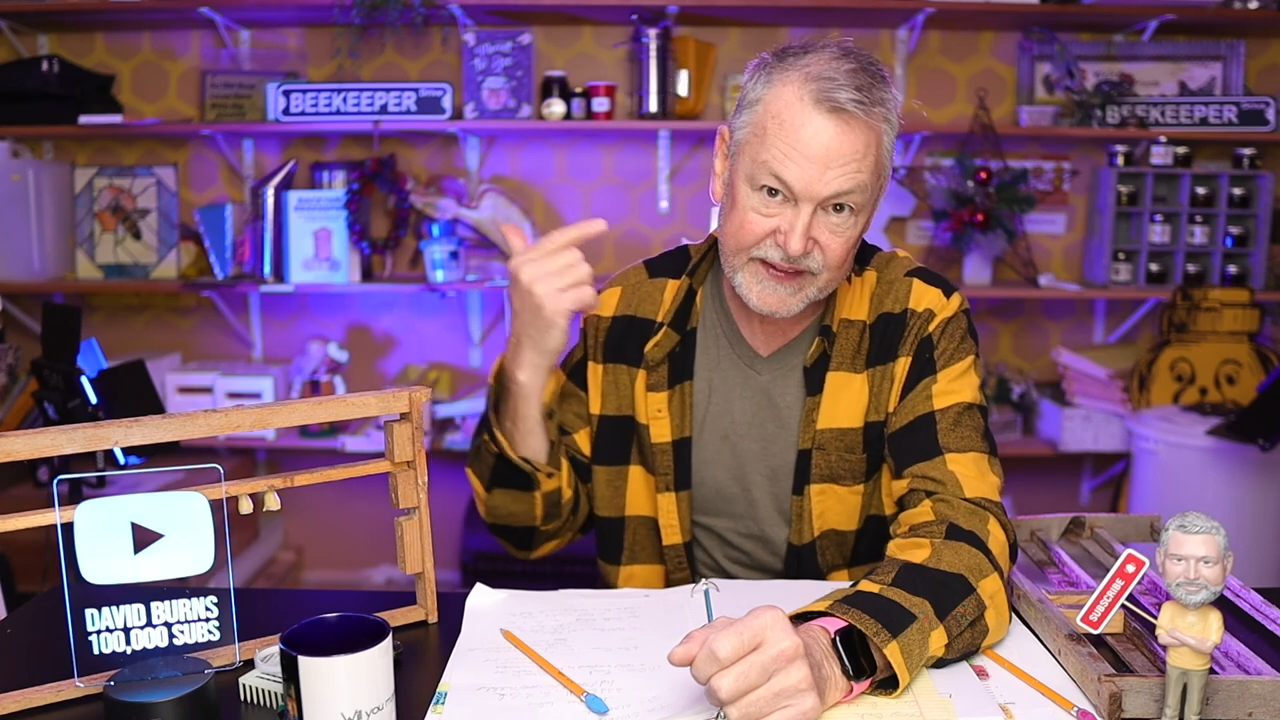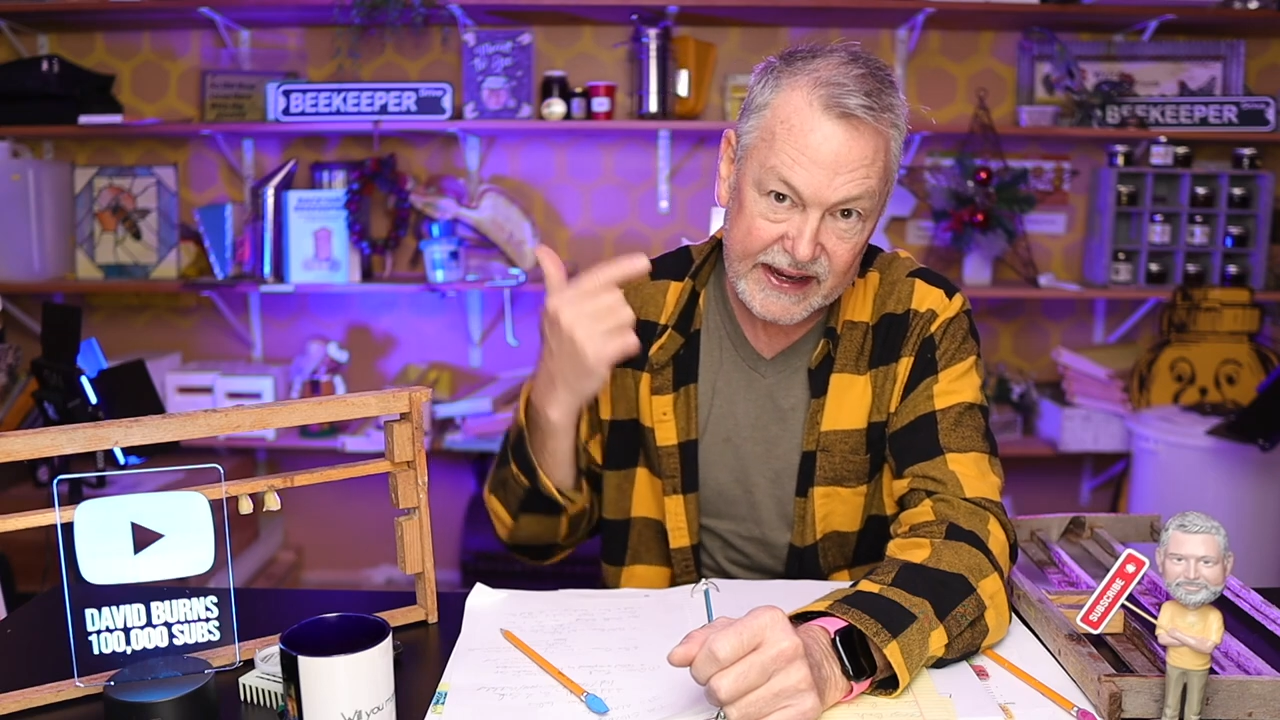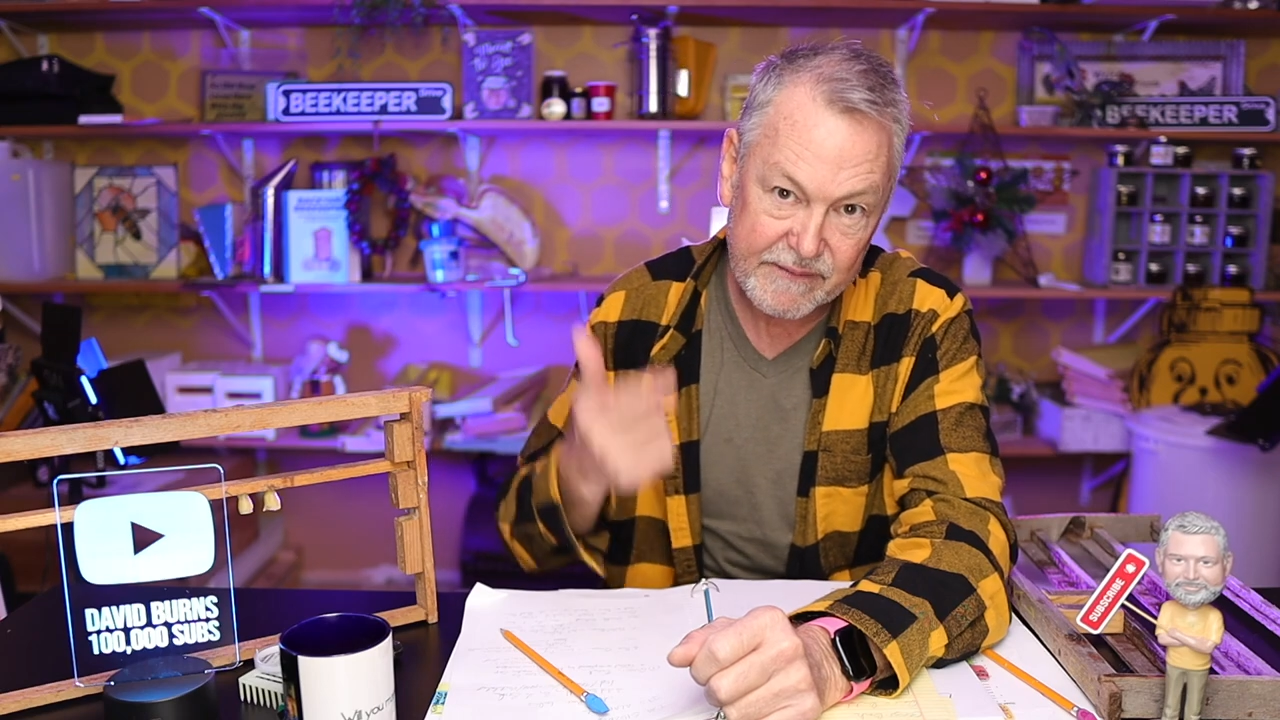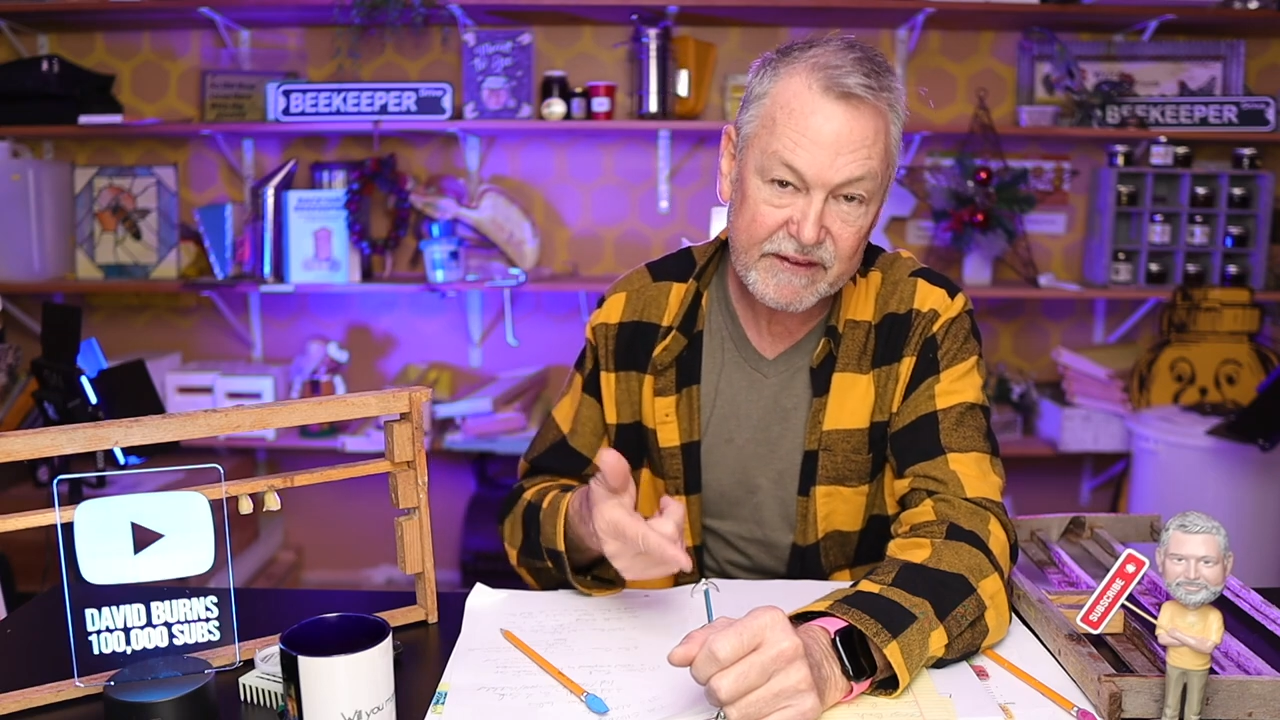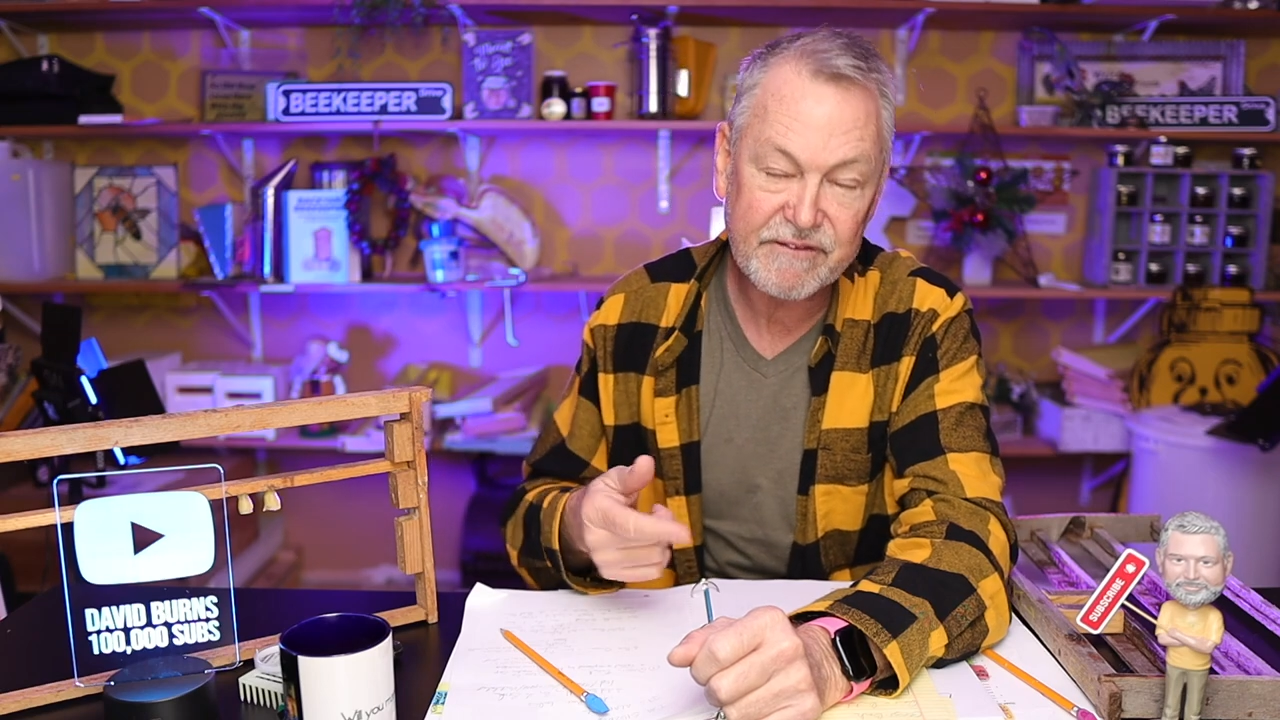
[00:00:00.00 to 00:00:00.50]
they have the